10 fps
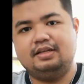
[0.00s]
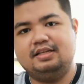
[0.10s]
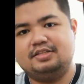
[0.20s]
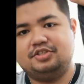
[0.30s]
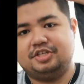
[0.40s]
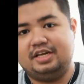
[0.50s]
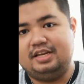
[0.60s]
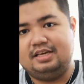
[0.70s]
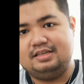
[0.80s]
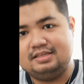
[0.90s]
Well, it's
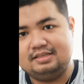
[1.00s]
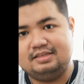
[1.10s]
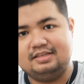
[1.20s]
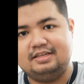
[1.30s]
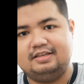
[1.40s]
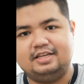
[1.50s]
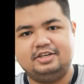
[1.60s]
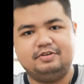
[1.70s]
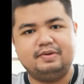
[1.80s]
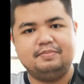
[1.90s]
shiny.
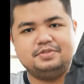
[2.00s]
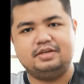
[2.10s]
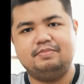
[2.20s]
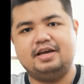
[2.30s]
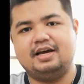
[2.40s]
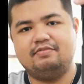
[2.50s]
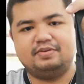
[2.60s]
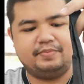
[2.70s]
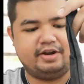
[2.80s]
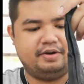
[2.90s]
It reminds me of the
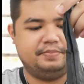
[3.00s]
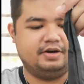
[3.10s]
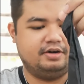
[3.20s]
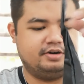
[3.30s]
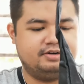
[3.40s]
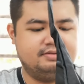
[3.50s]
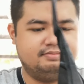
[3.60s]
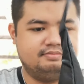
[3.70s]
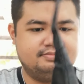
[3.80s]
hat from Harry Potter.